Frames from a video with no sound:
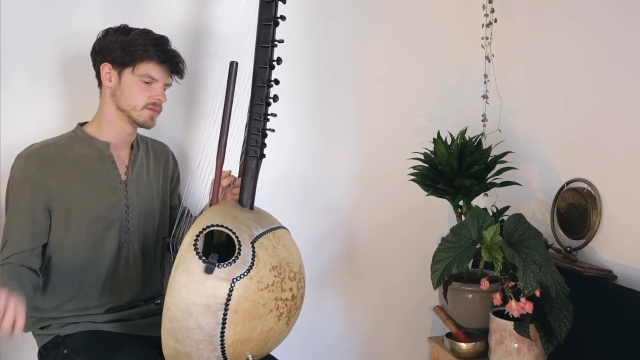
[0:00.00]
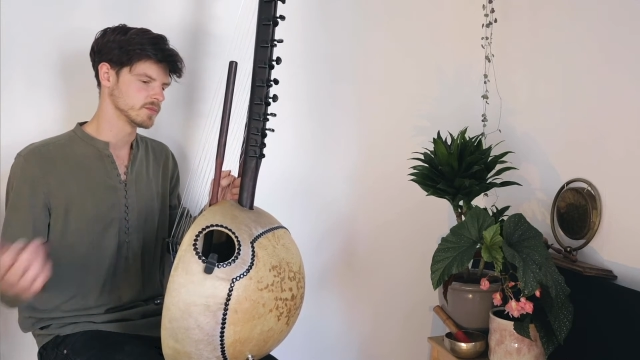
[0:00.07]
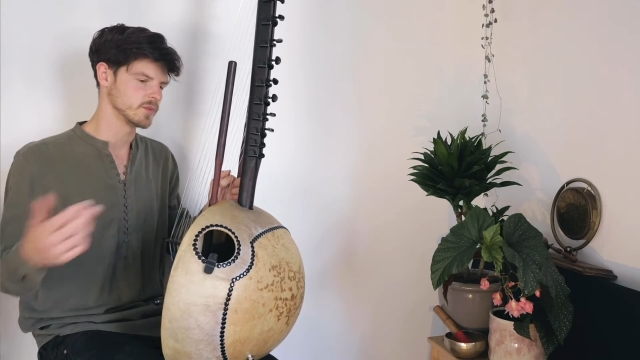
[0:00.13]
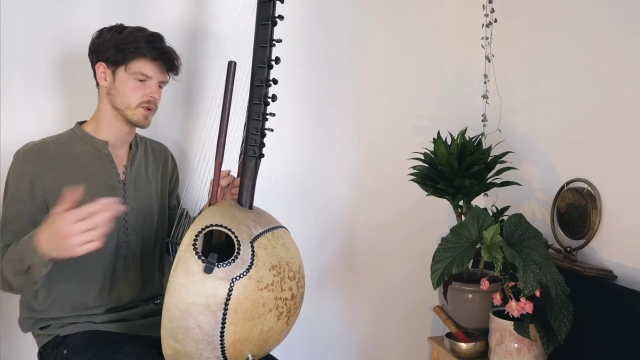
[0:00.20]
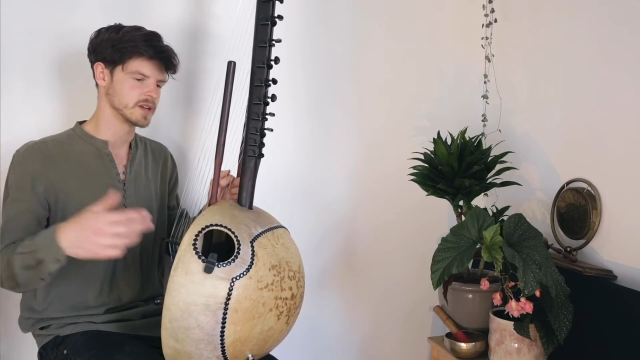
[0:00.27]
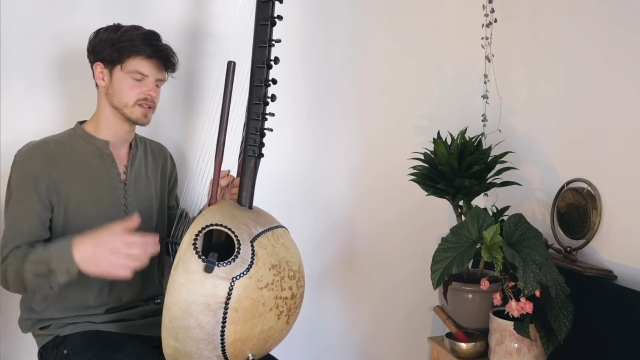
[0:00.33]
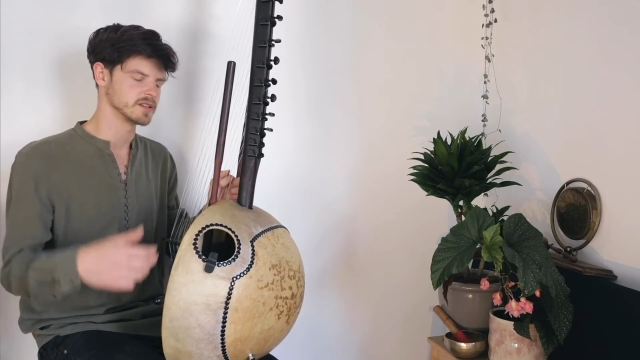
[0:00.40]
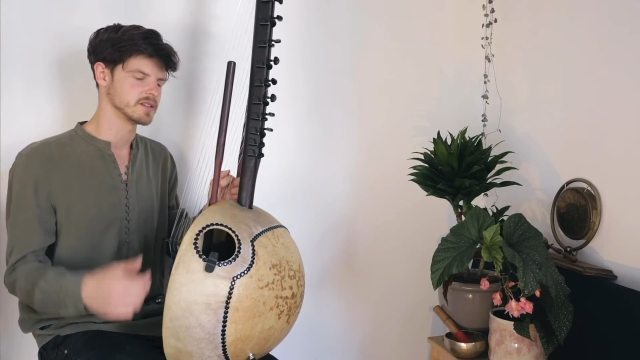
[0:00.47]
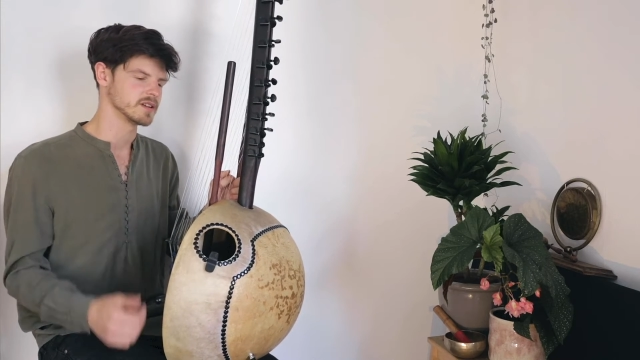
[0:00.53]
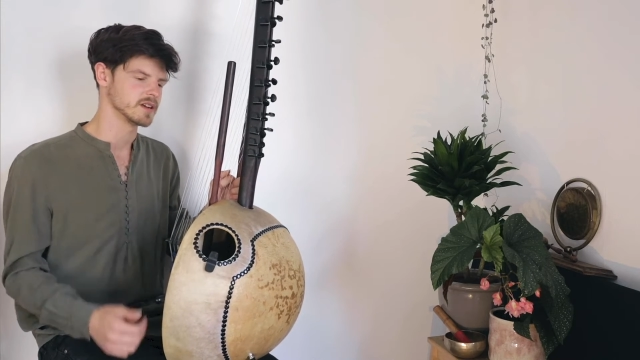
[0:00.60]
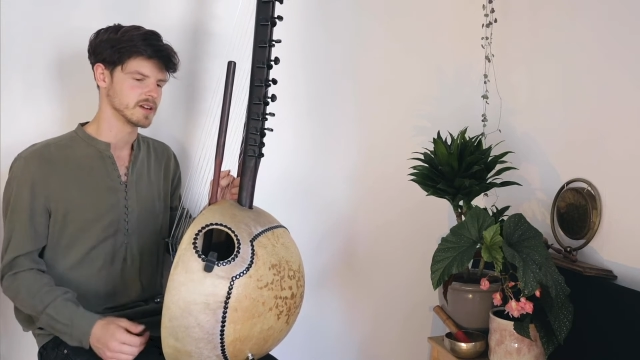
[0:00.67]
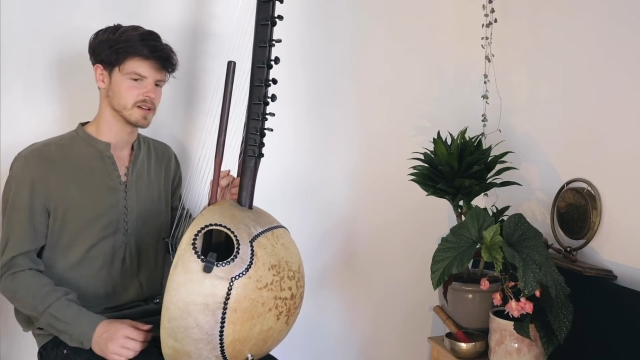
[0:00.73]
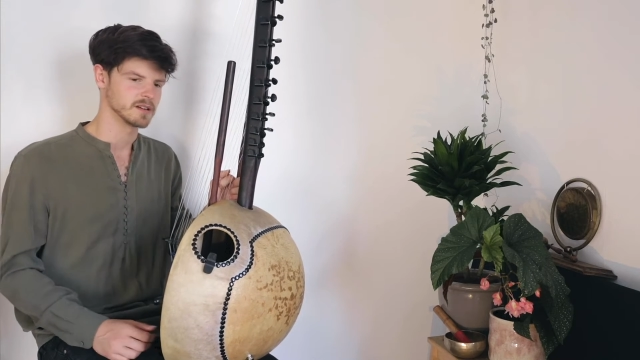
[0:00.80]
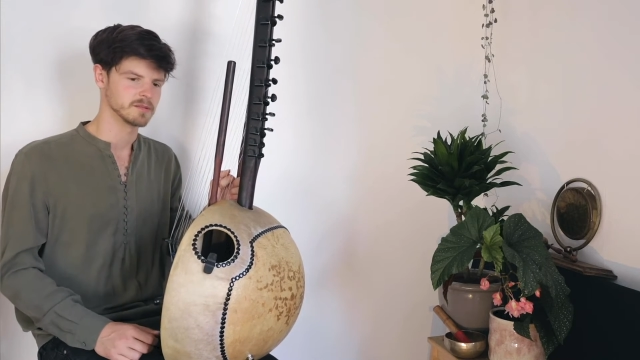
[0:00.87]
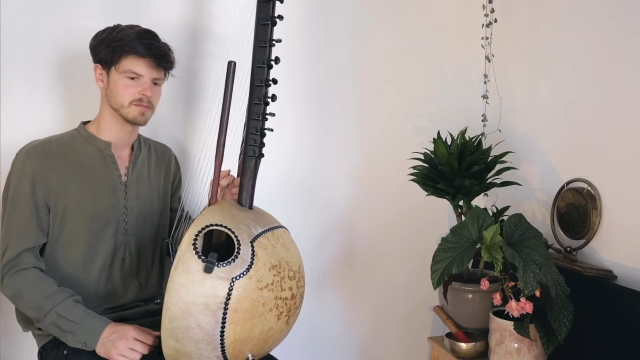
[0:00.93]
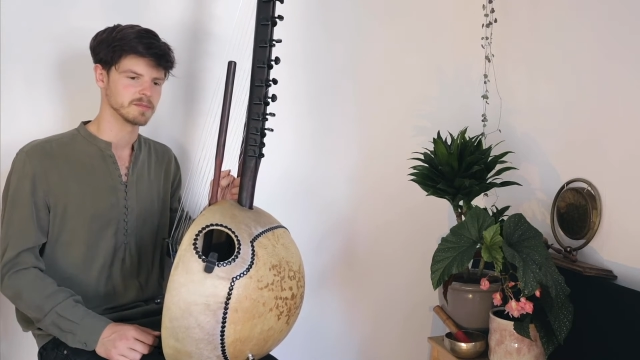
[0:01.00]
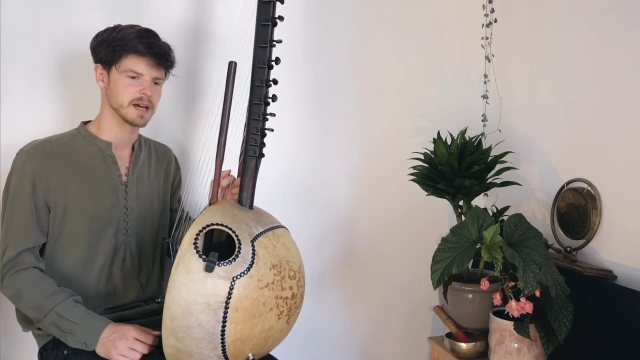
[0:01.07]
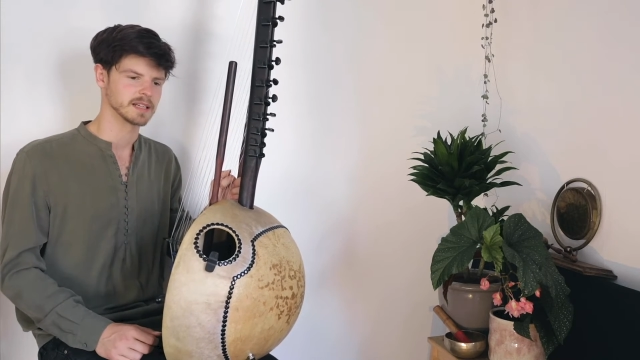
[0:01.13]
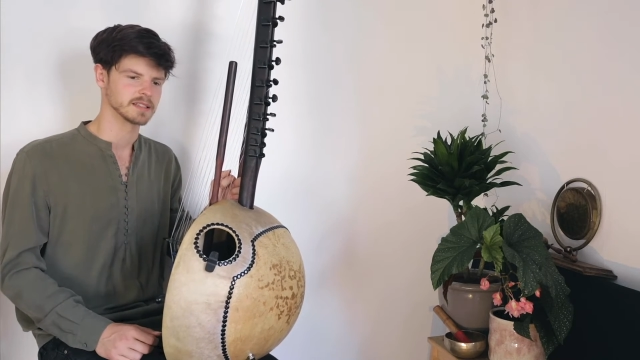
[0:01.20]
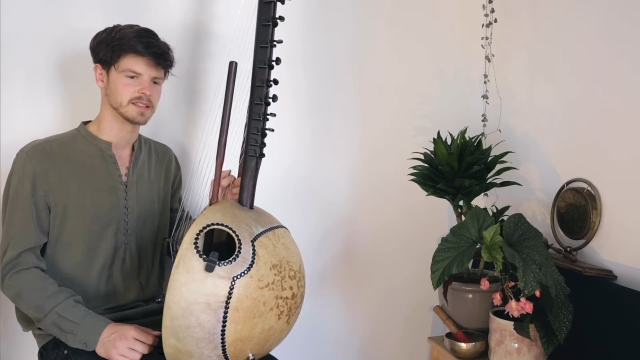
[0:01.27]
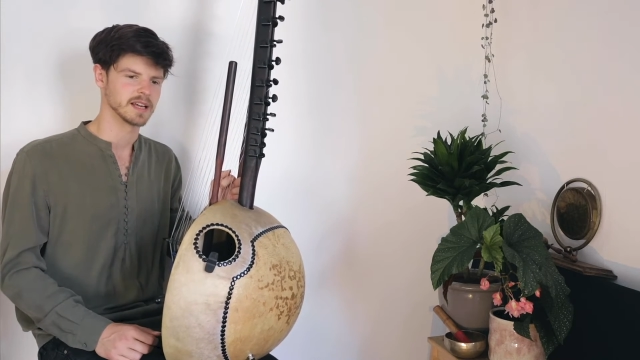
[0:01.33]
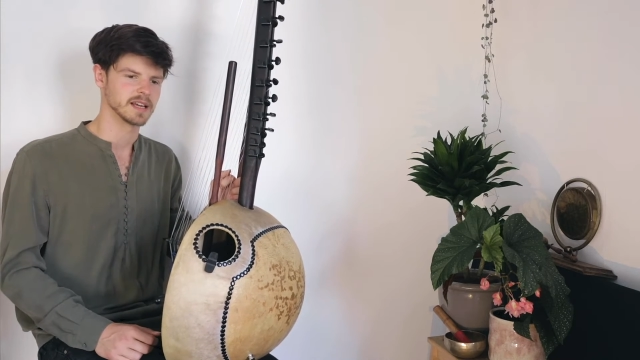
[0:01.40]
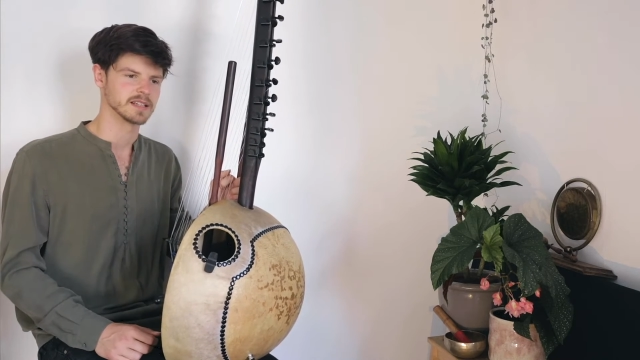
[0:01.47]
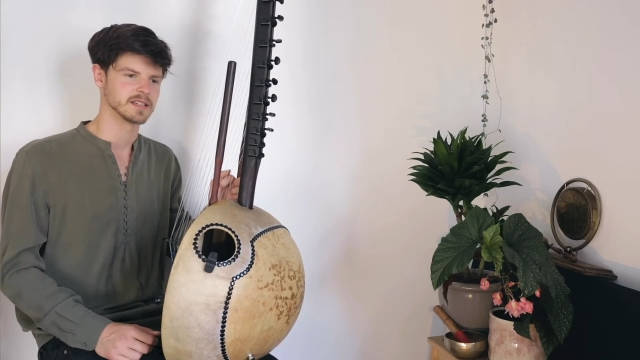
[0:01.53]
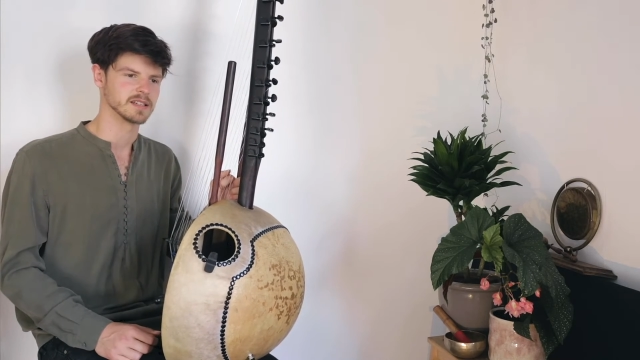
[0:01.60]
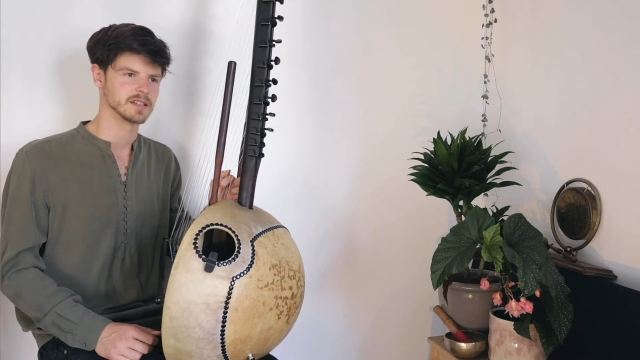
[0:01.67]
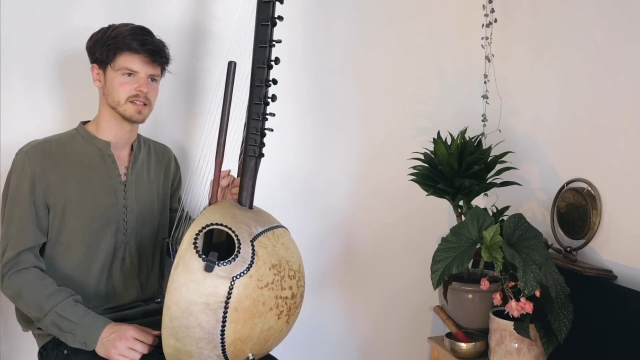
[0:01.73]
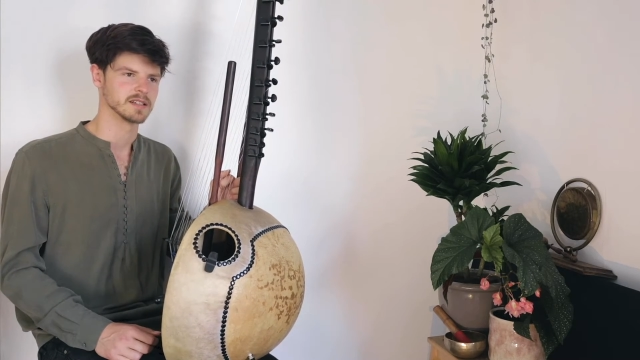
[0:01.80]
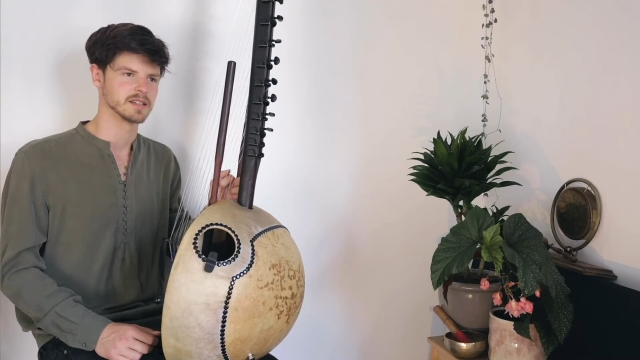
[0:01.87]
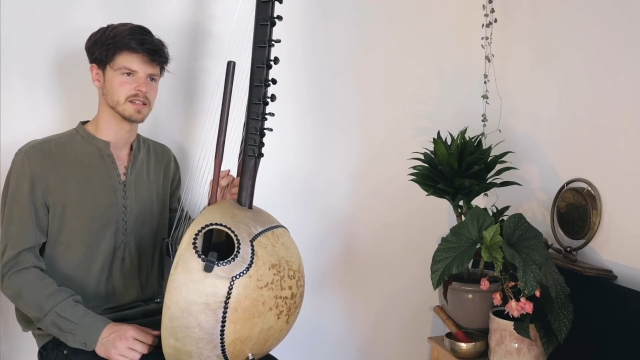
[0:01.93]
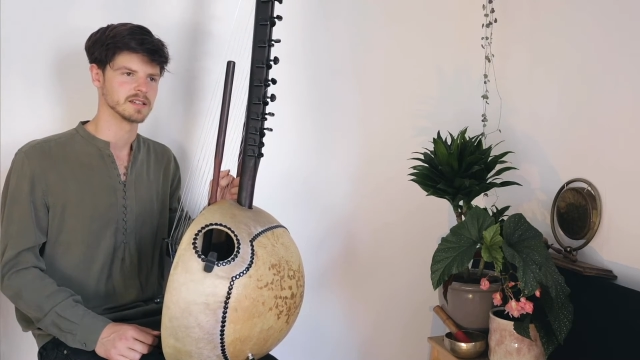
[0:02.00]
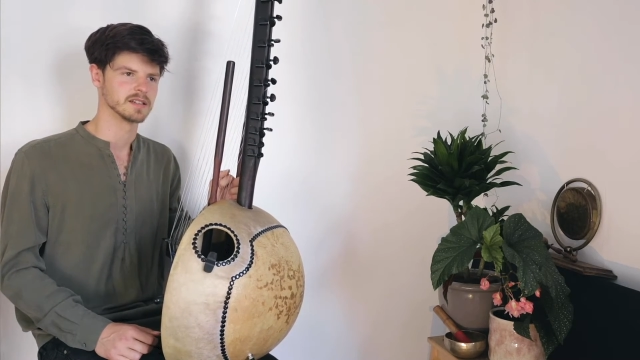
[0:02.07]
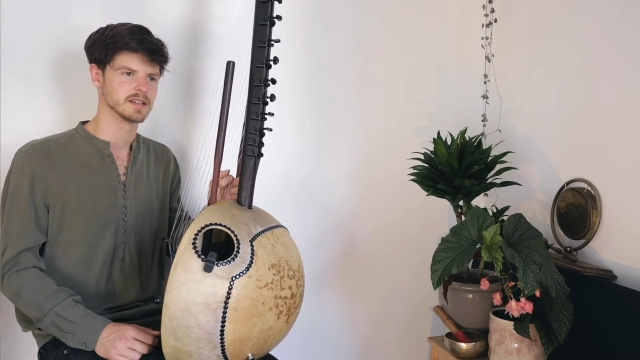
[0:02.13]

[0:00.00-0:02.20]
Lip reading: went backstage to